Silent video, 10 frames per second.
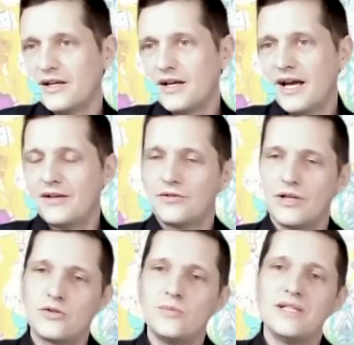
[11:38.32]
And
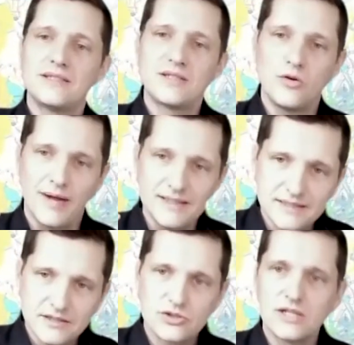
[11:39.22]
then to me, this whole
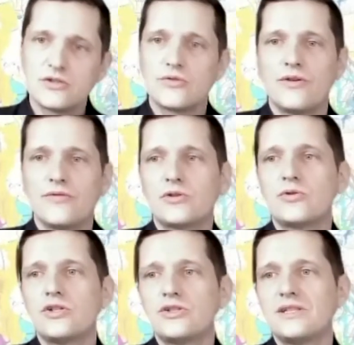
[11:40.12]
mindset change of
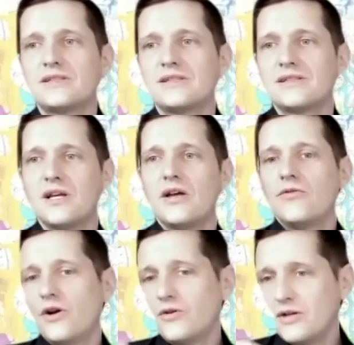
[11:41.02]
effectuation is this
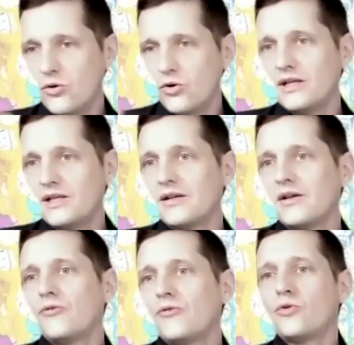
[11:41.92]
very early
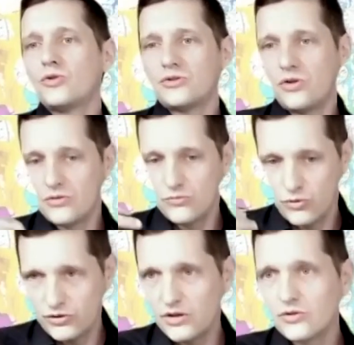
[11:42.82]
focus on
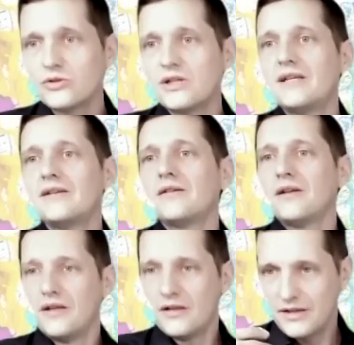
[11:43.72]
what you are good in,
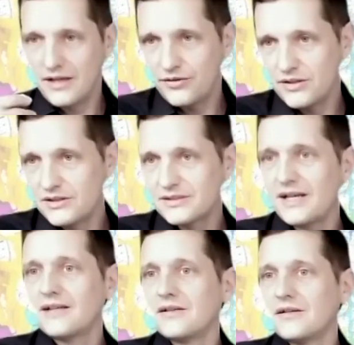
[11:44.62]
get things
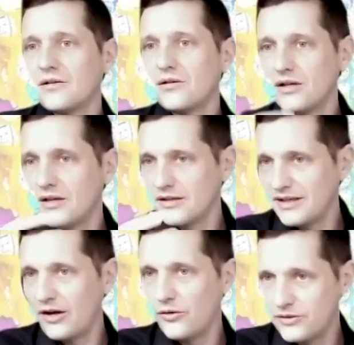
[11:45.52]
done,
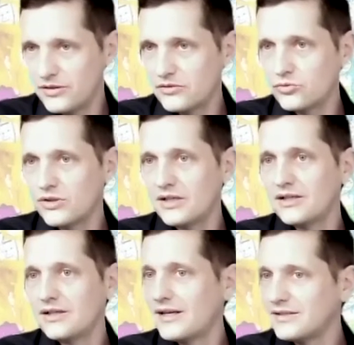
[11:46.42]
get out to
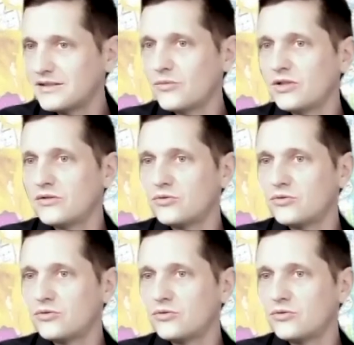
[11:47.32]
the customer,